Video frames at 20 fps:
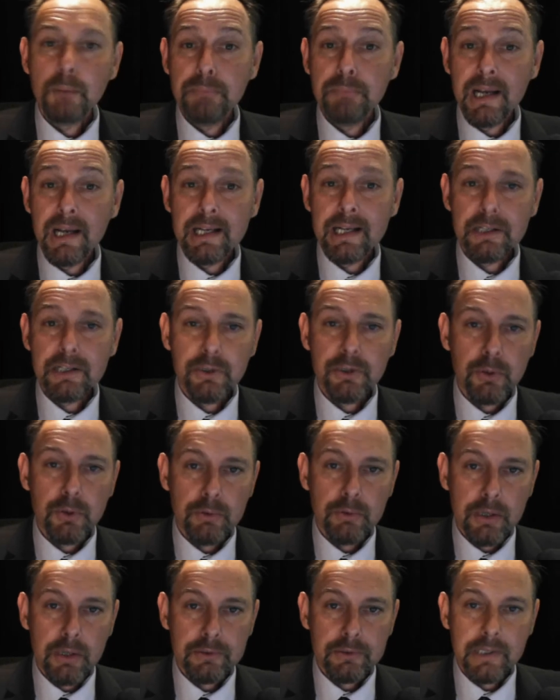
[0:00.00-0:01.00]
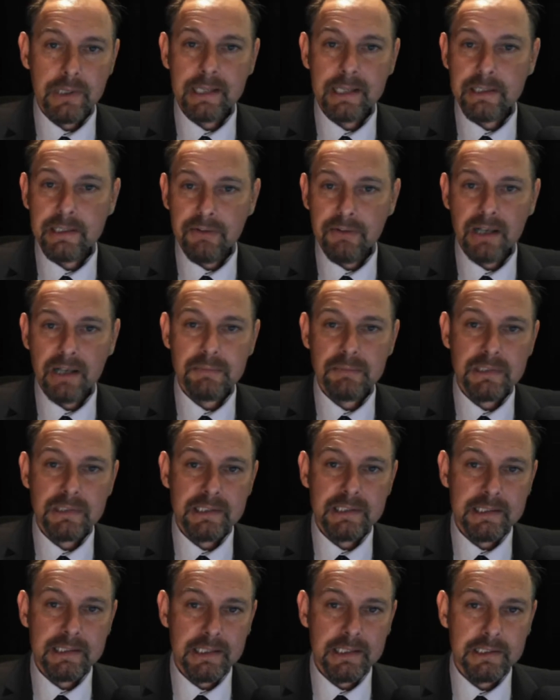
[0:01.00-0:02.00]
billion euros in
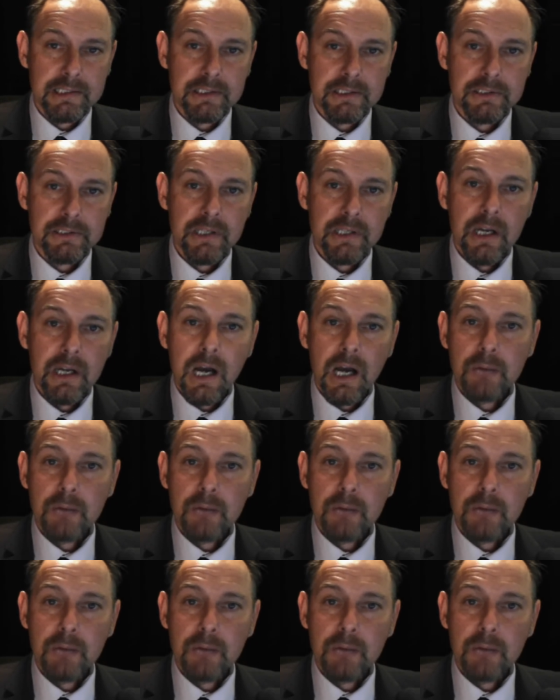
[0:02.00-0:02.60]
development assistance,